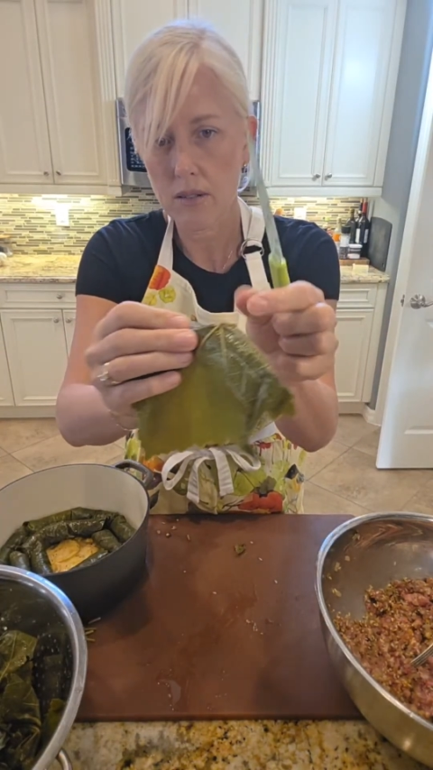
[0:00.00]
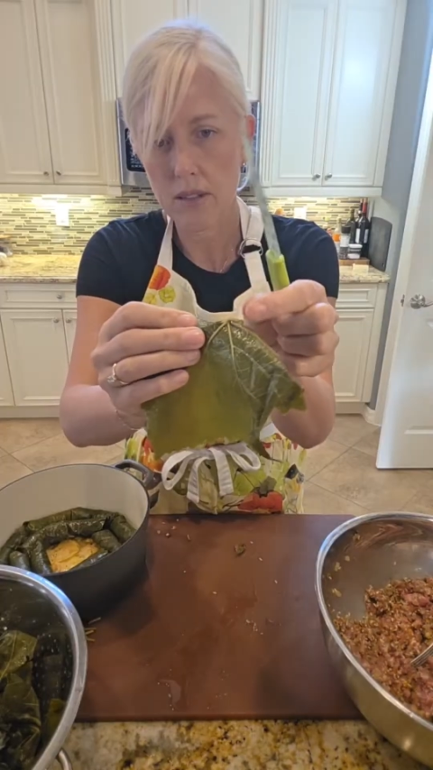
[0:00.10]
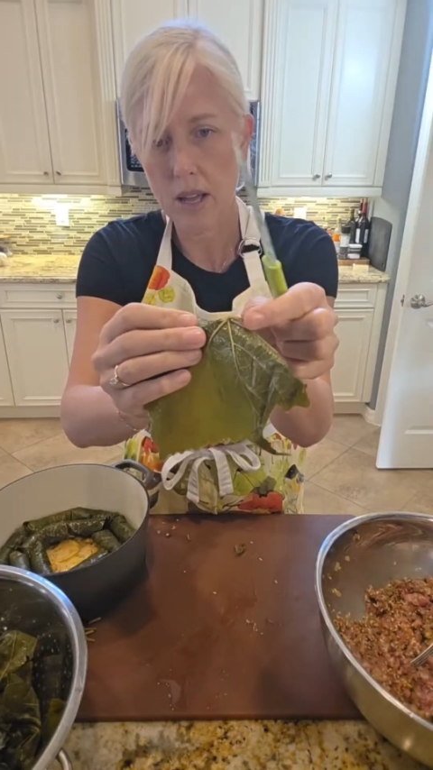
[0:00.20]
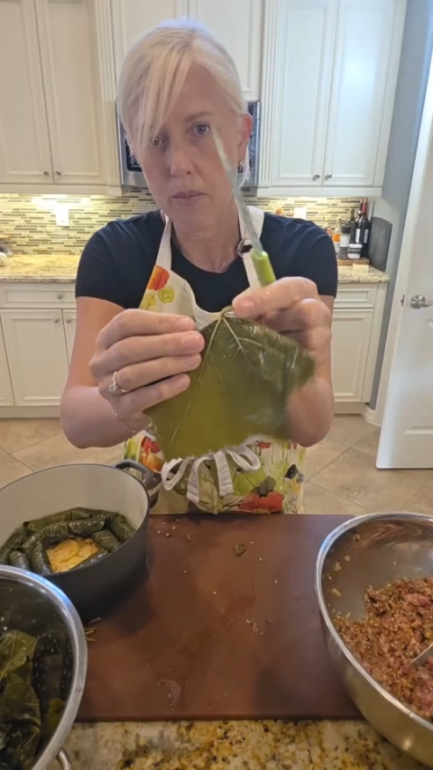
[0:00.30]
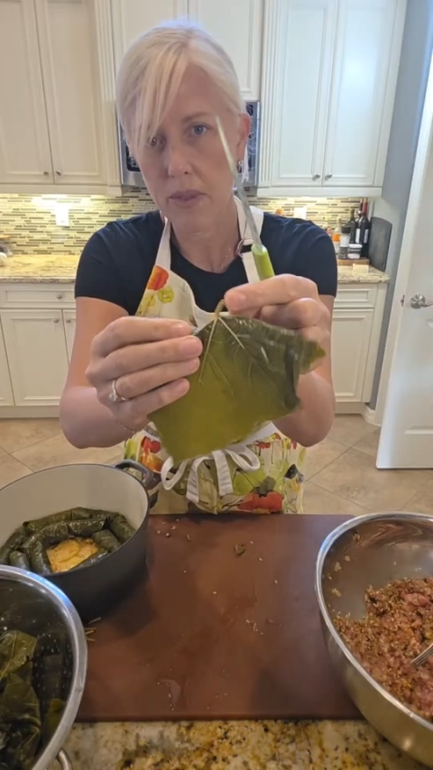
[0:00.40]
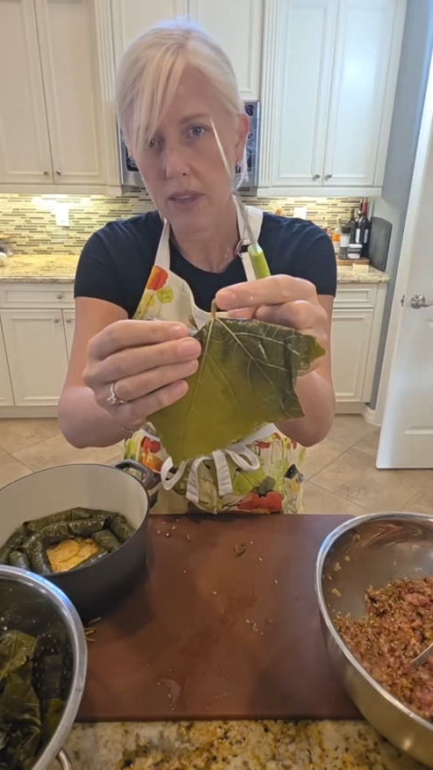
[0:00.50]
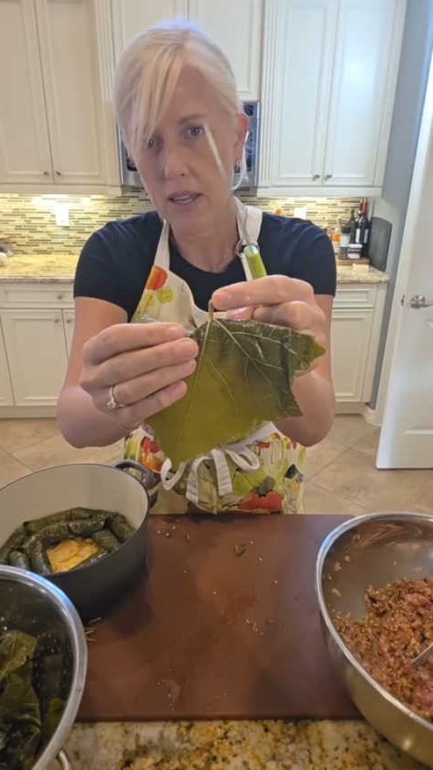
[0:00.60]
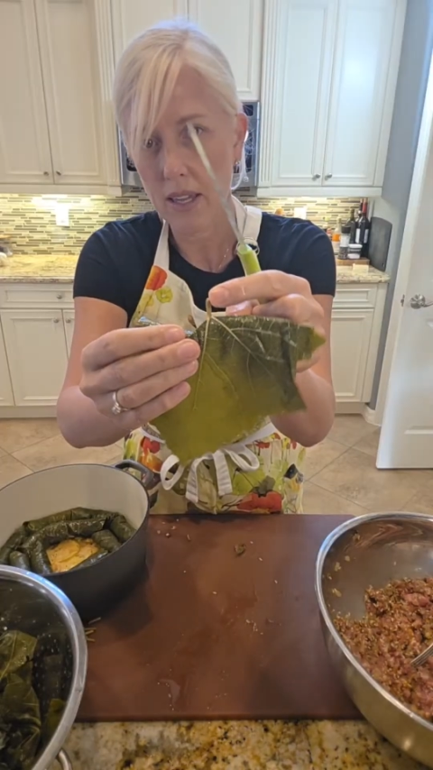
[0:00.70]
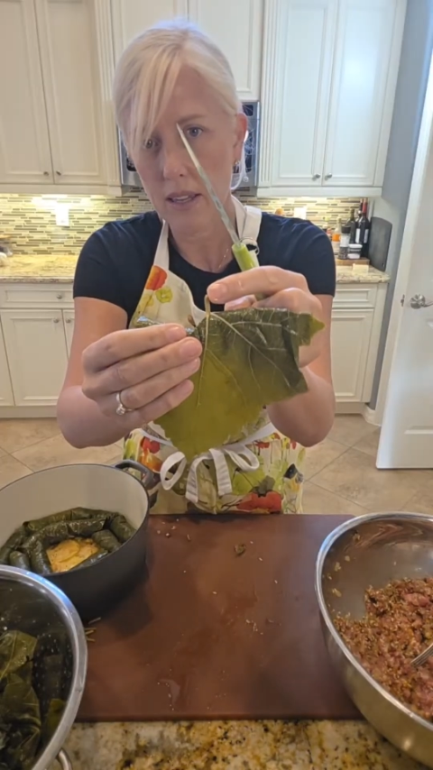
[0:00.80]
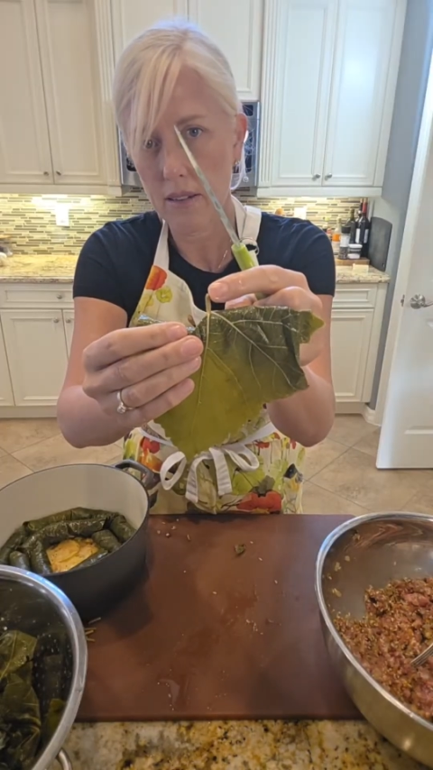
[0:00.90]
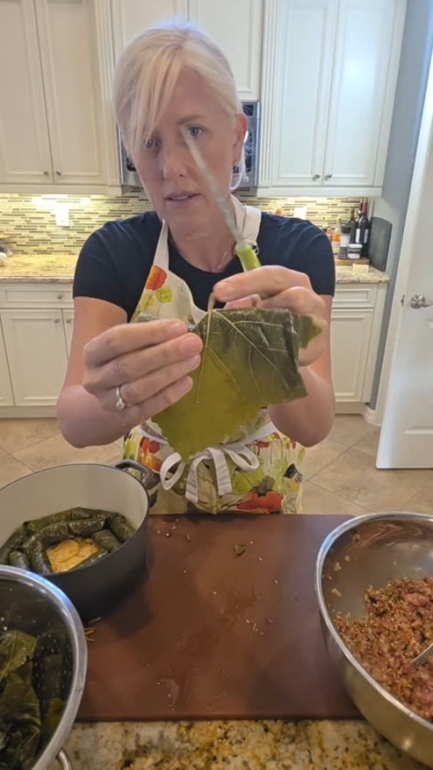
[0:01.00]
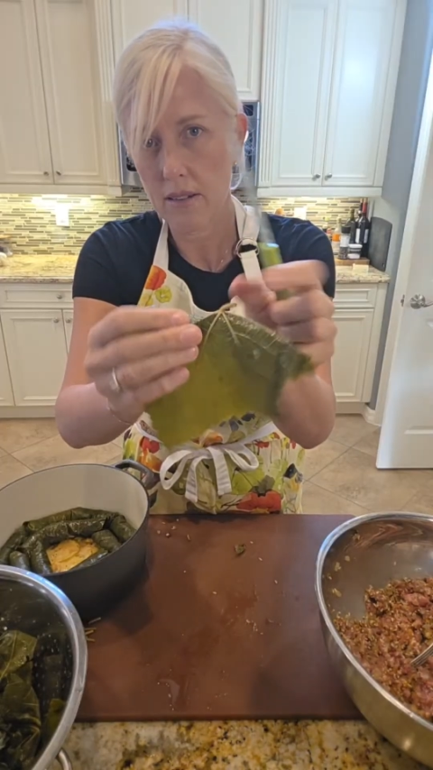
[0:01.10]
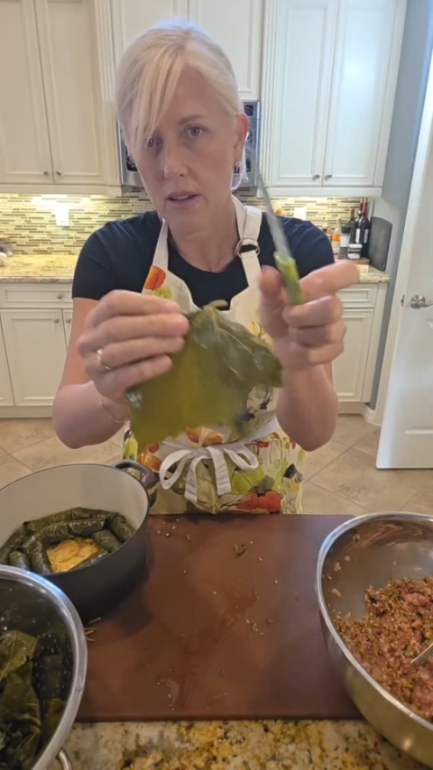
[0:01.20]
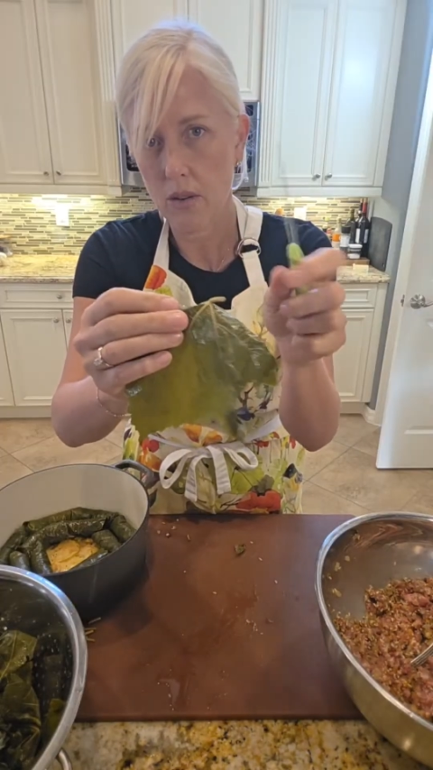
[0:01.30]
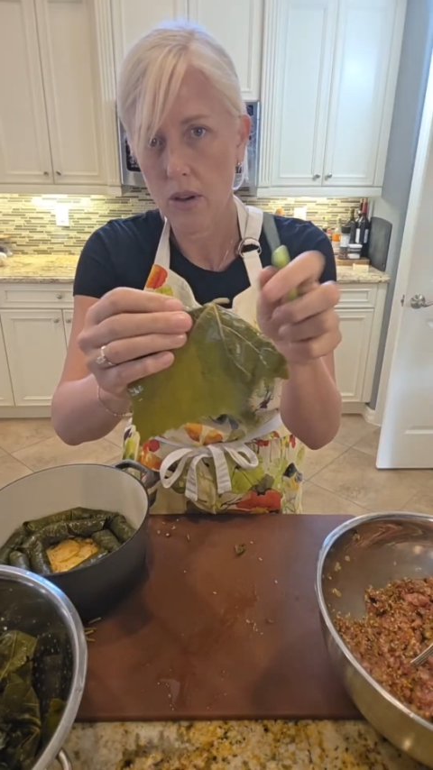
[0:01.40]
nub thingy? So